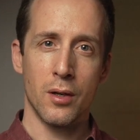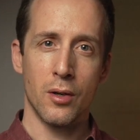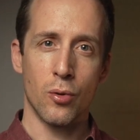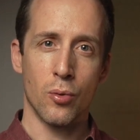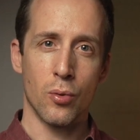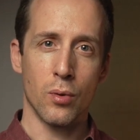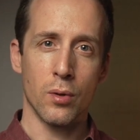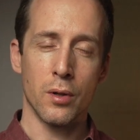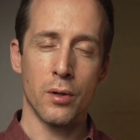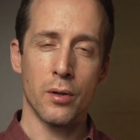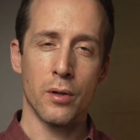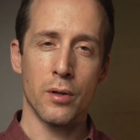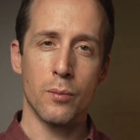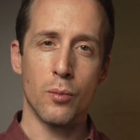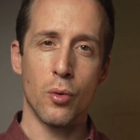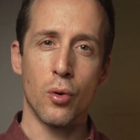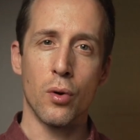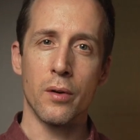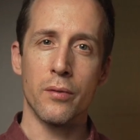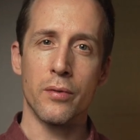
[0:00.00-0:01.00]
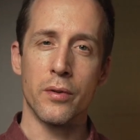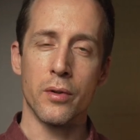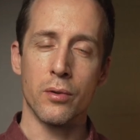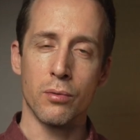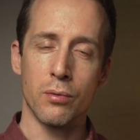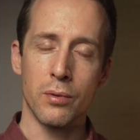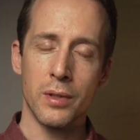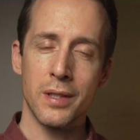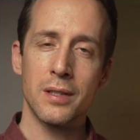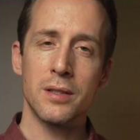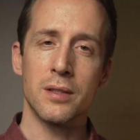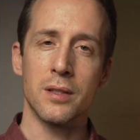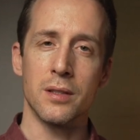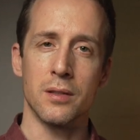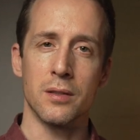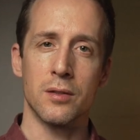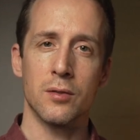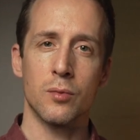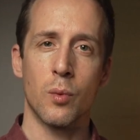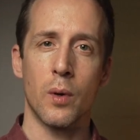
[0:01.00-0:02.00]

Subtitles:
or learn more of the reasons